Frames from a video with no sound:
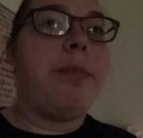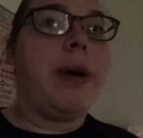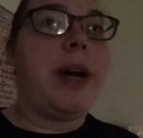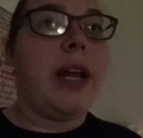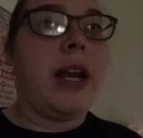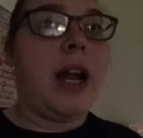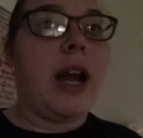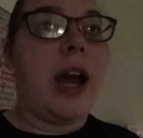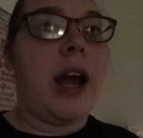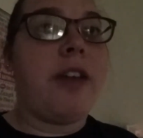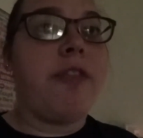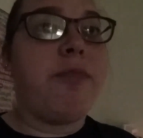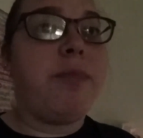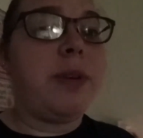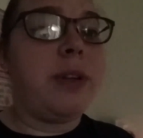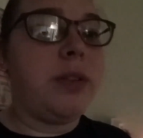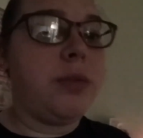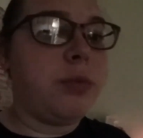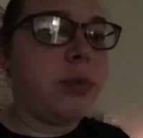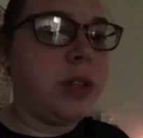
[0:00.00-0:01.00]
but I've
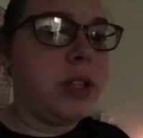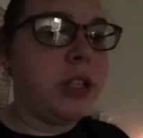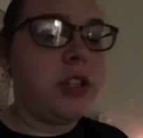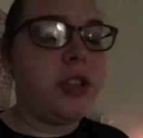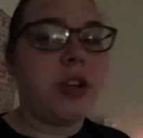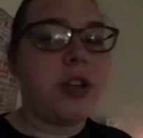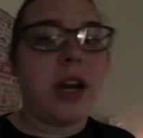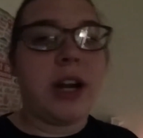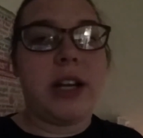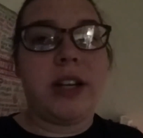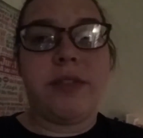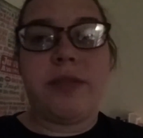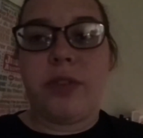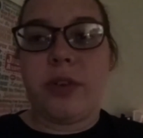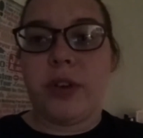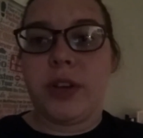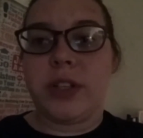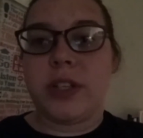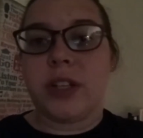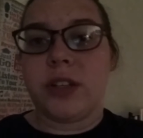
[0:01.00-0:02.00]
been really trying to
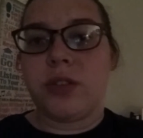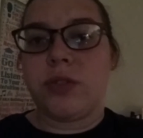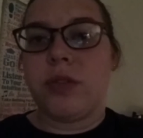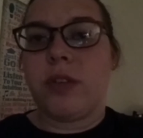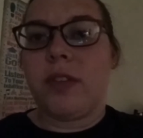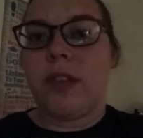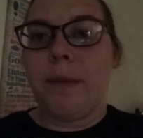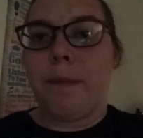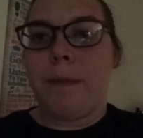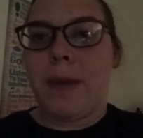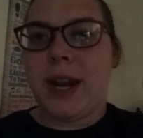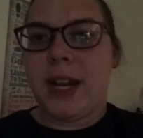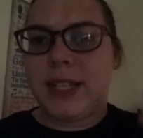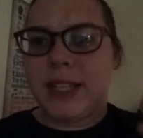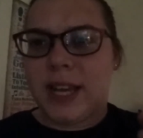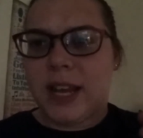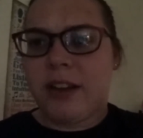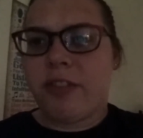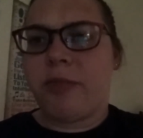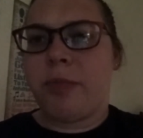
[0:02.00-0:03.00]
focus on sort of the
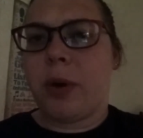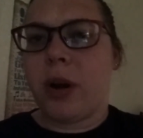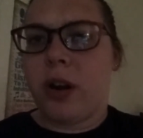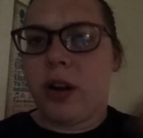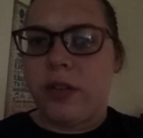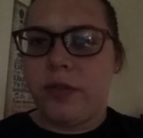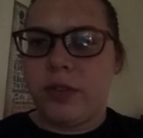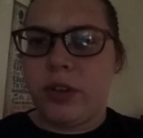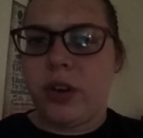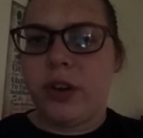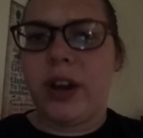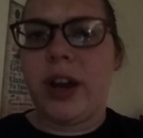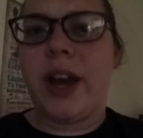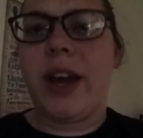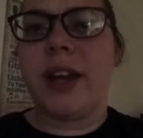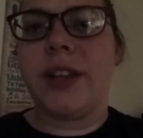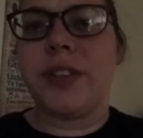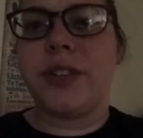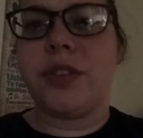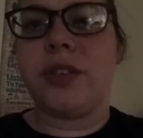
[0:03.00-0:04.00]
meditative part of
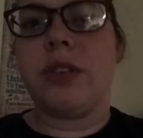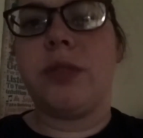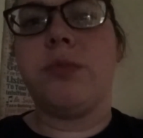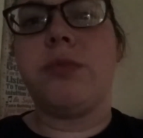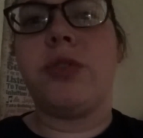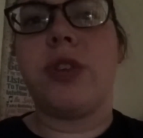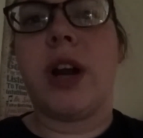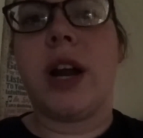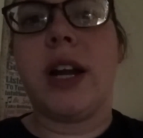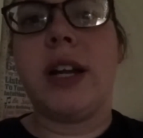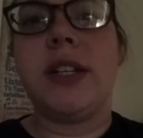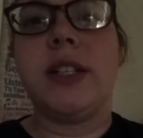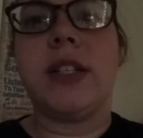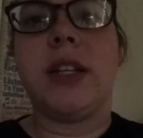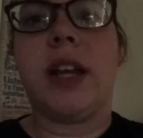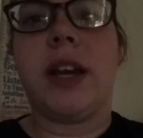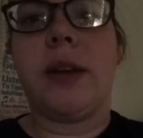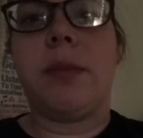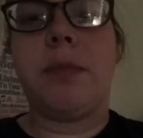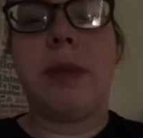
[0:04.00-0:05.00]
yoga, and so I'm trying
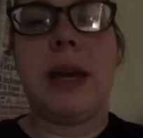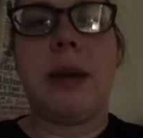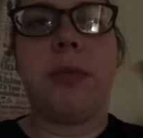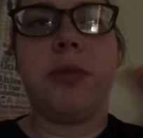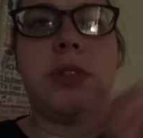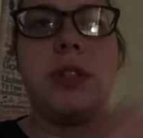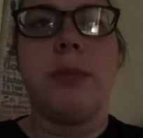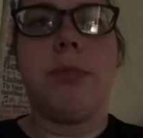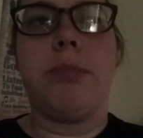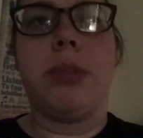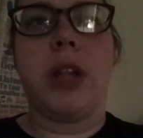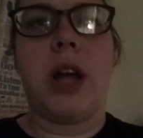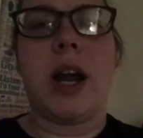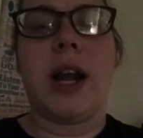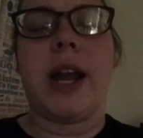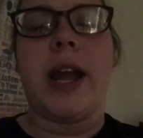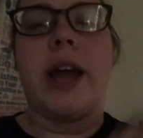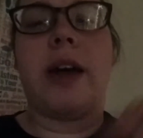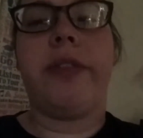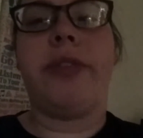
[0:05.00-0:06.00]
to like be able to
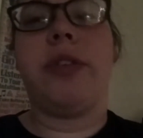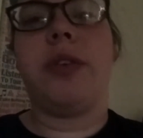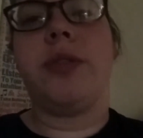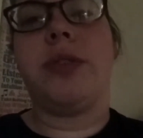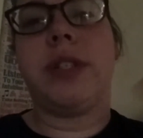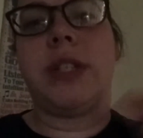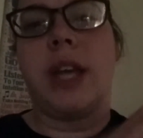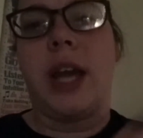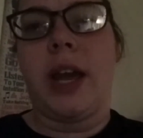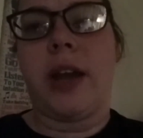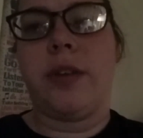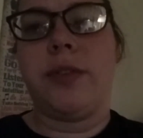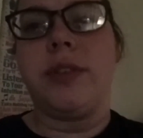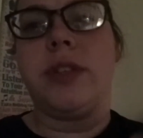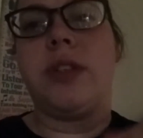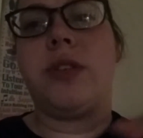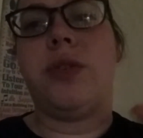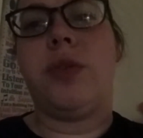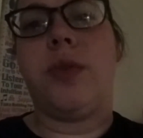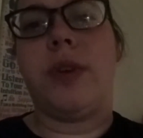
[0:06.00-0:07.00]
block out those
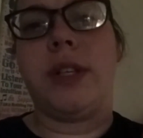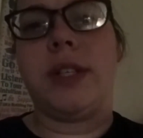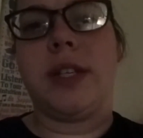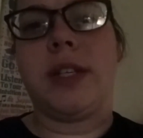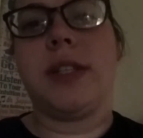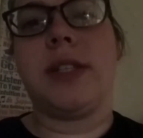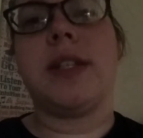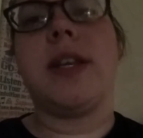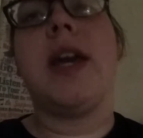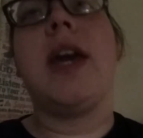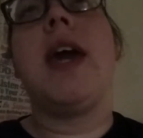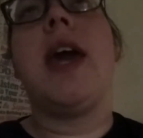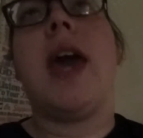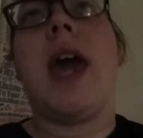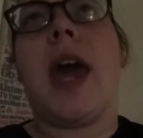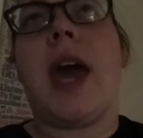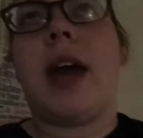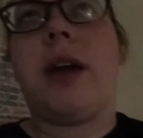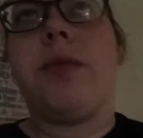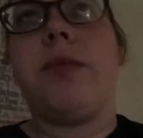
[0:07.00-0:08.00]
sounds and noises
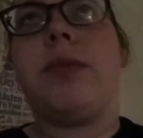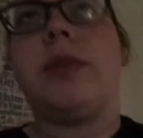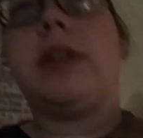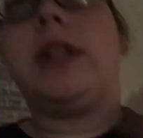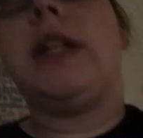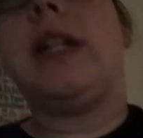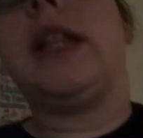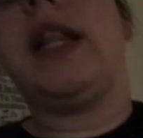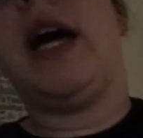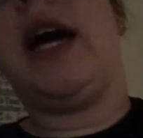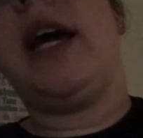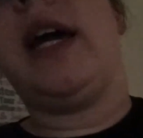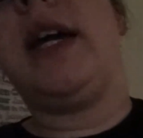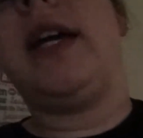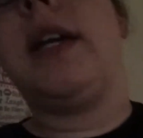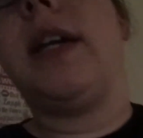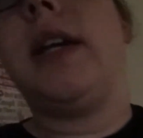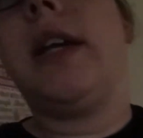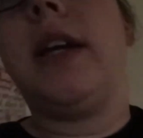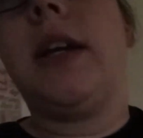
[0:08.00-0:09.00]
and really
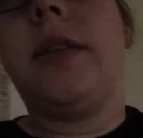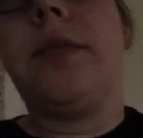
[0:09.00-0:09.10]
like